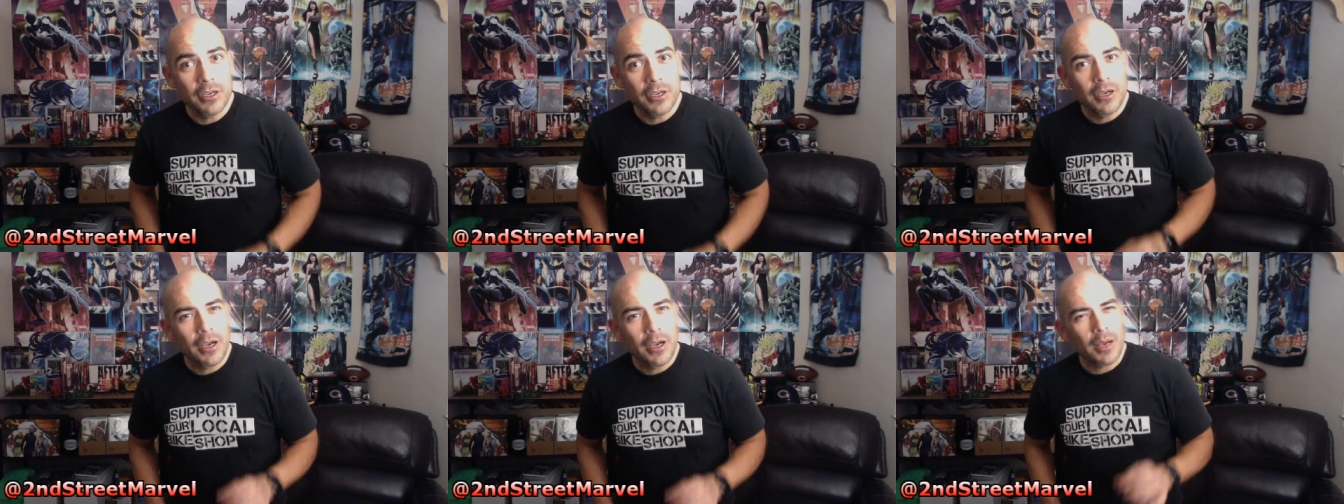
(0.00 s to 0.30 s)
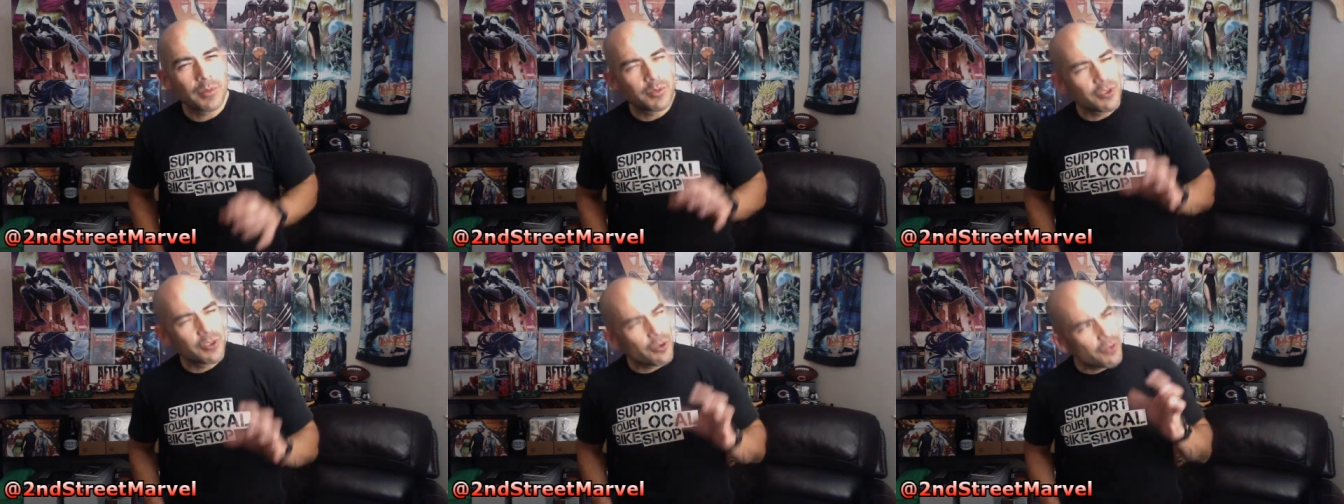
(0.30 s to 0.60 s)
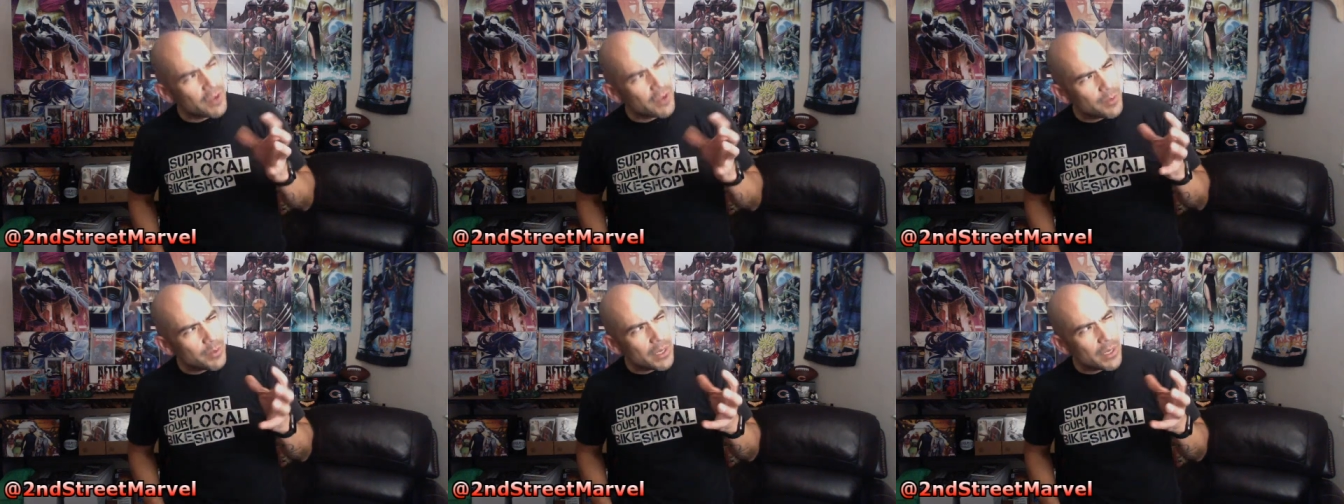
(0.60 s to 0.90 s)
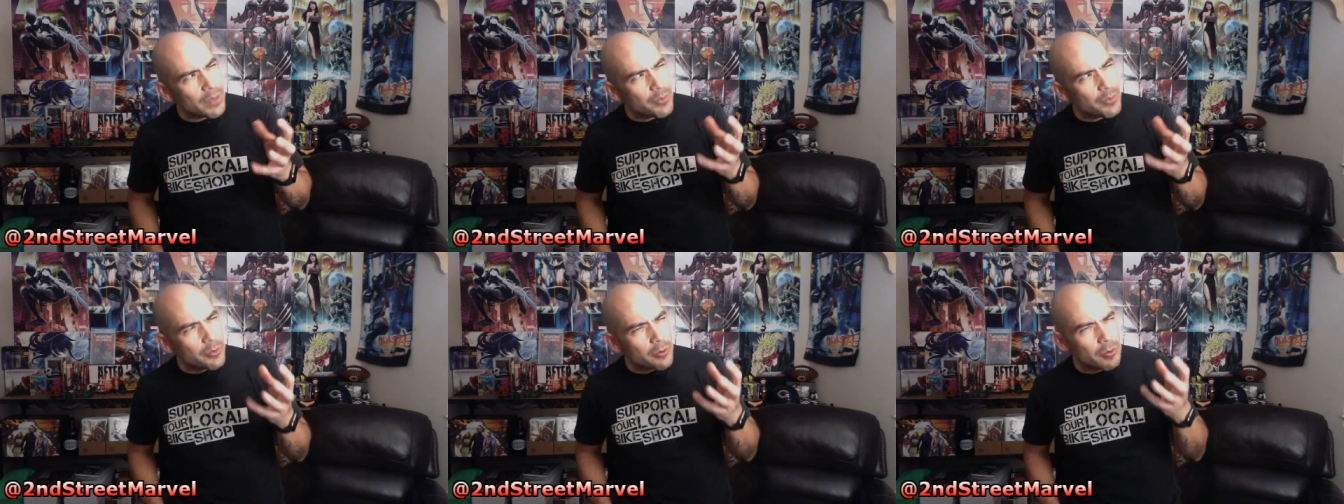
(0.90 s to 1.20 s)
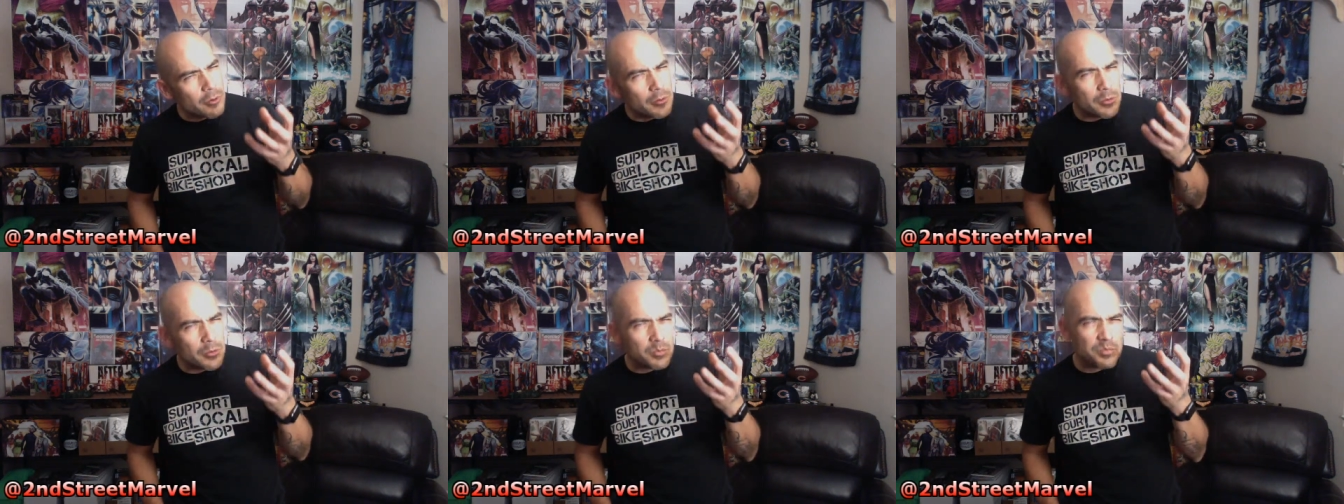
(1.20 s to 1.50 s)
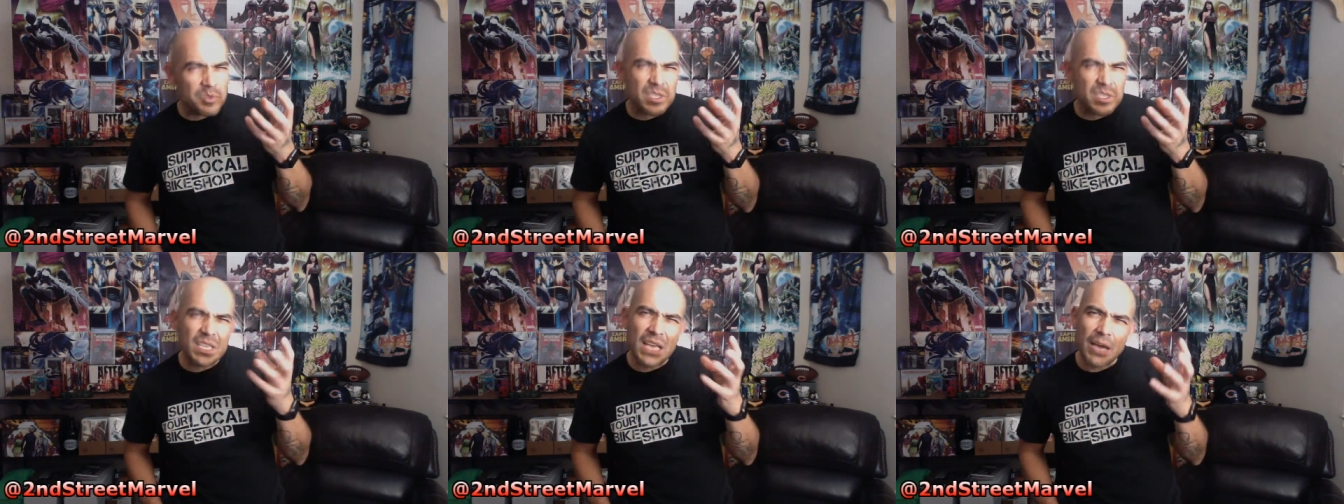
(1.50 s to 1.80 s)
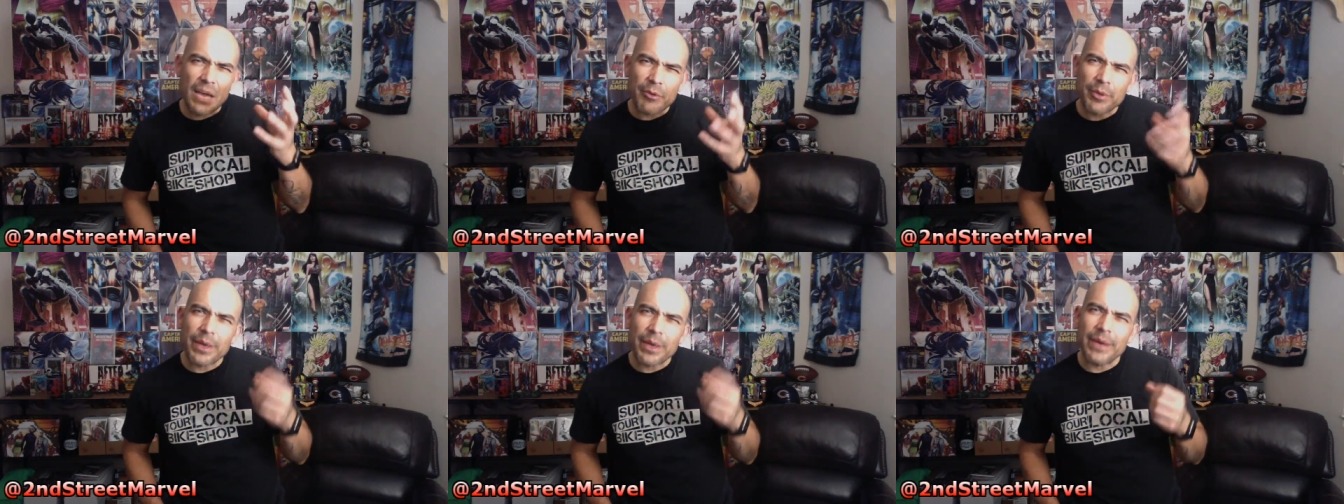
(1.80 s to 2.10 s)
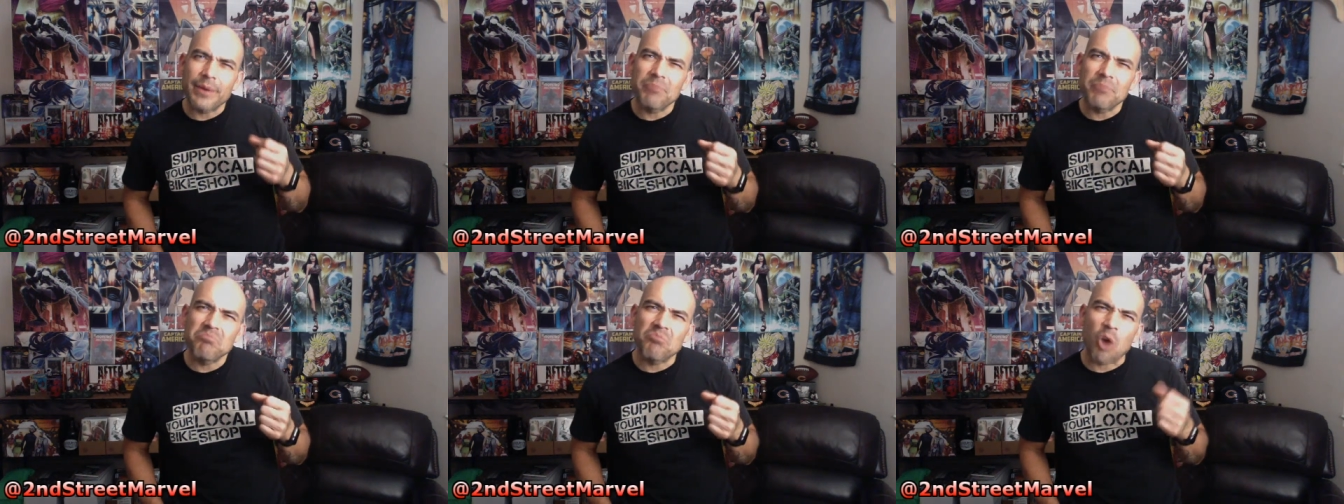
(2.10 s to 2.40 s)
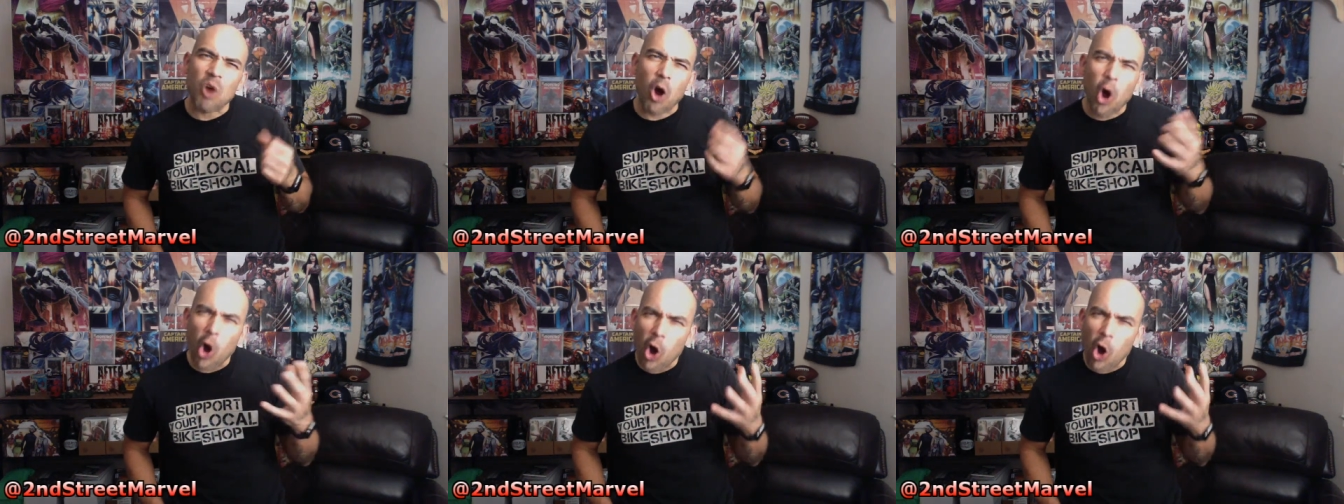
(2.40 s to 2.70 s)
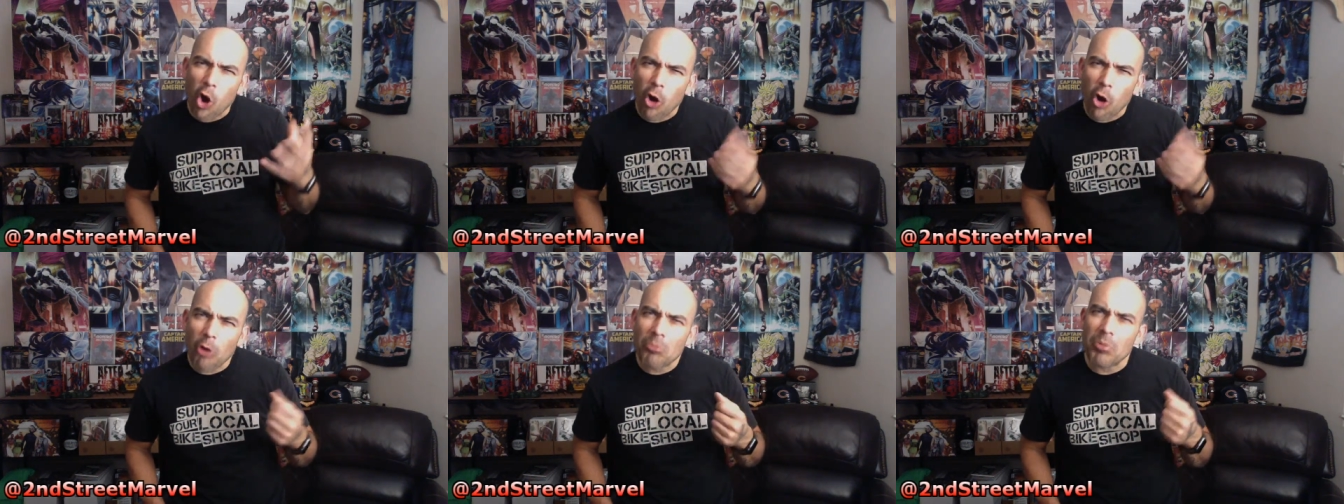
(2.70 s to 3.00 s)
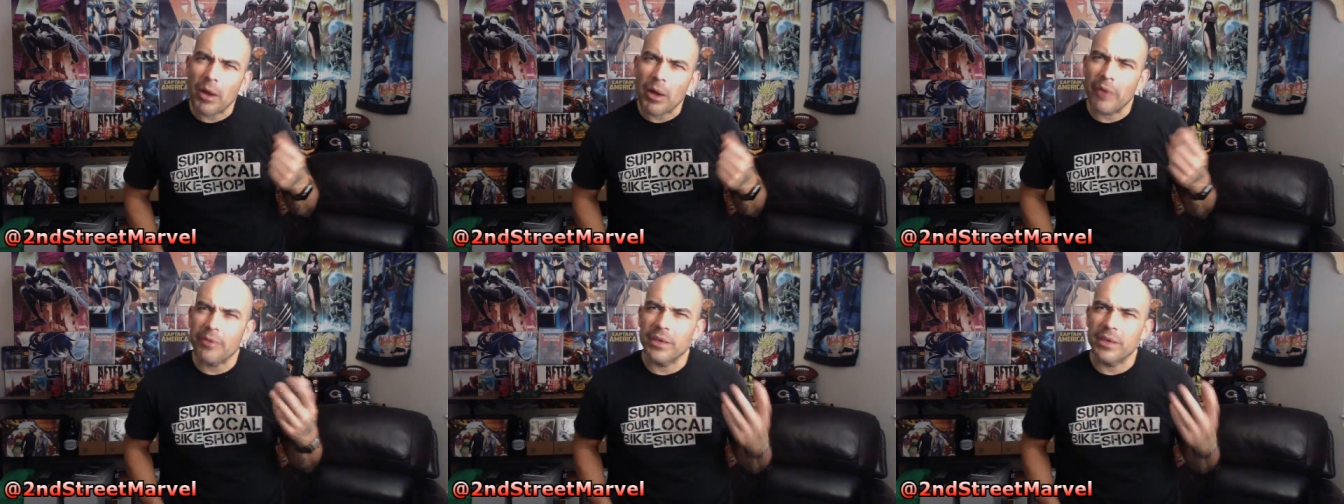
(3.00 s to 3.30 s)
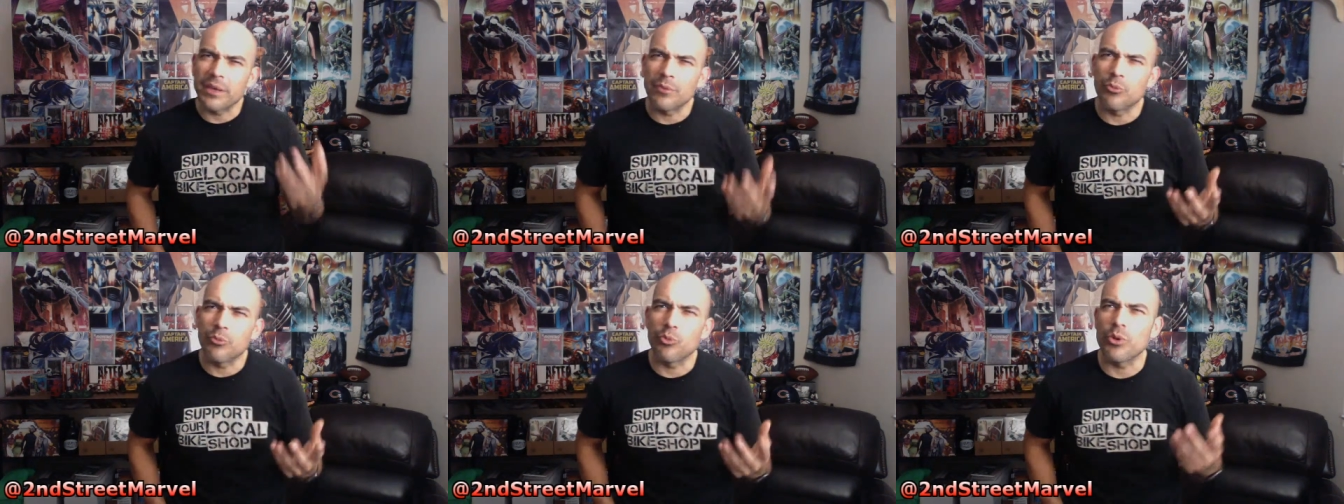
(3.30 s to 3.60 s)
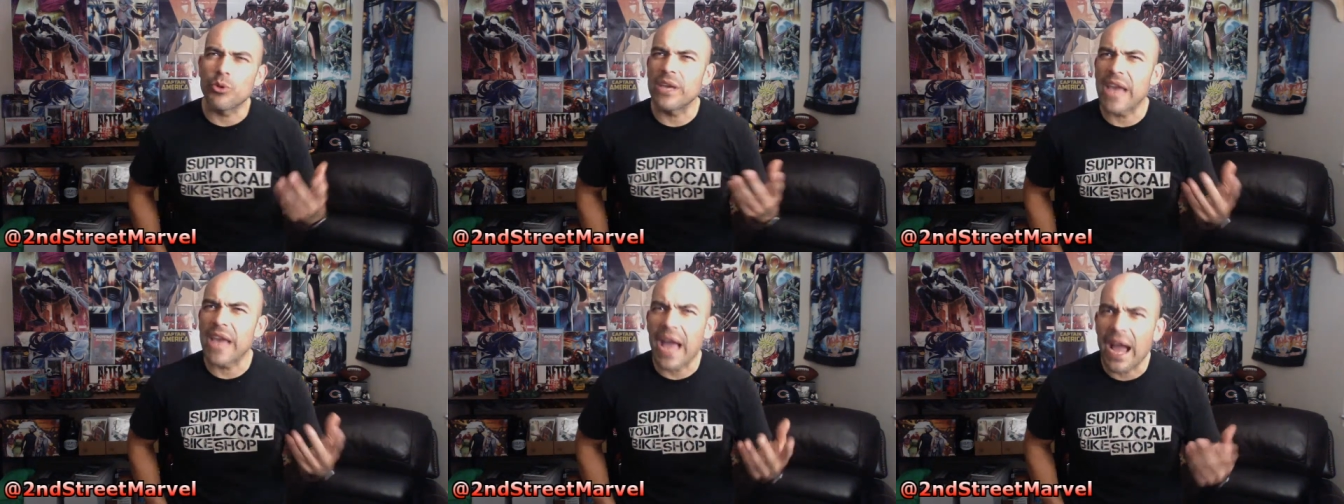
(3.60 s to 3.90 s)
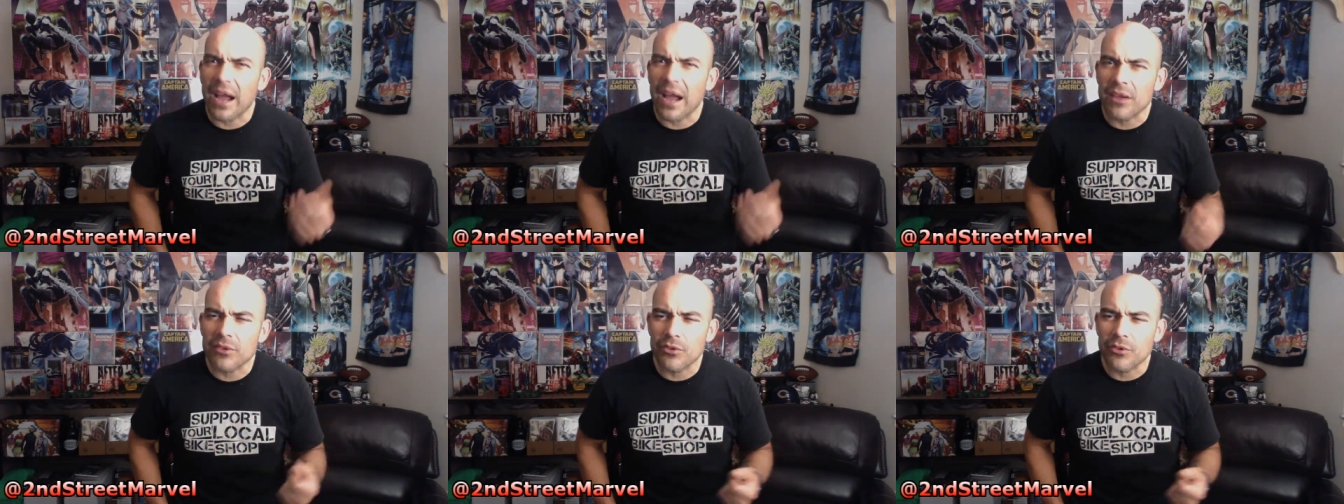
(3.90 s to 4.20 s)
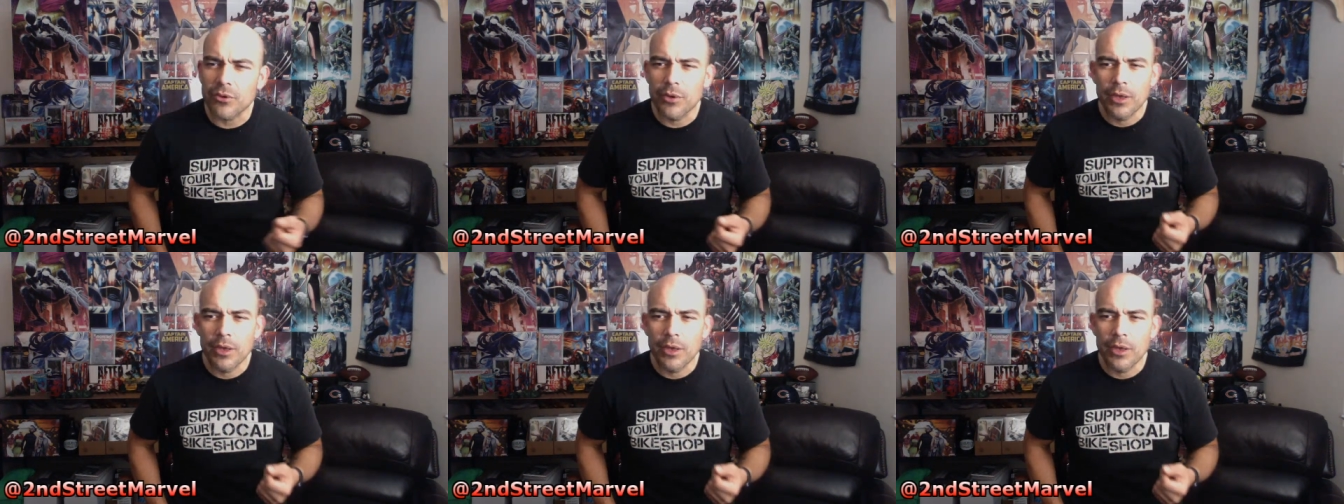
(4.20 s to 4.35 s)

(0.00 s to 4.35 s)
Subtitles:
Observing people, seeing how they are, how they react,